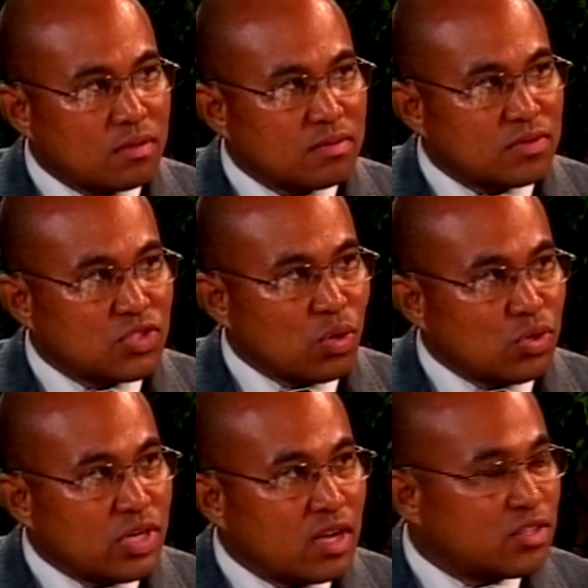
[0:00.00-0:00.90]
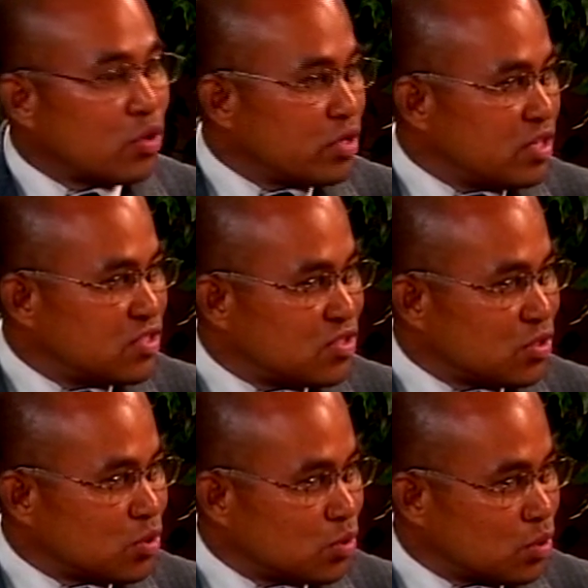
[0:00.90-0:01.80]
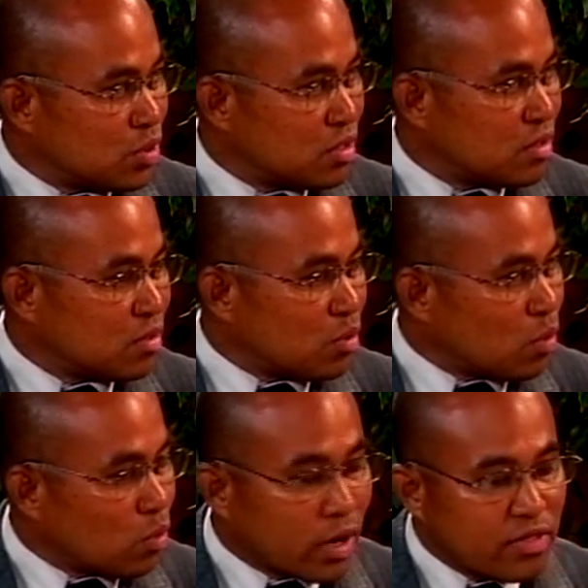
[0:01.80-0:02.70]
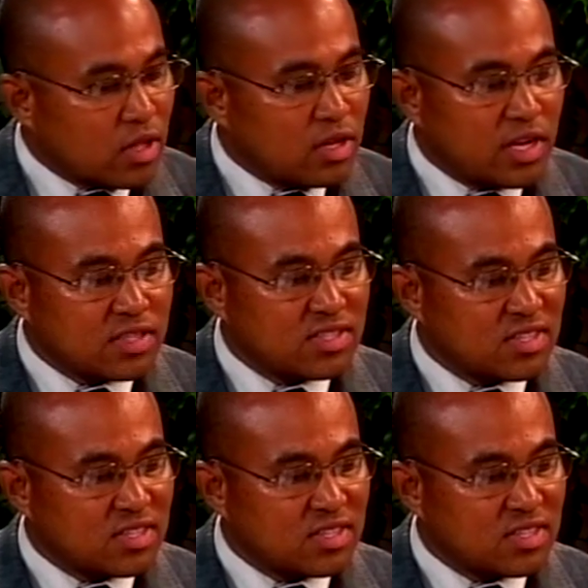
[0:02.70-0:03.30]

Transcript: so you get attorneys to work at the clinics?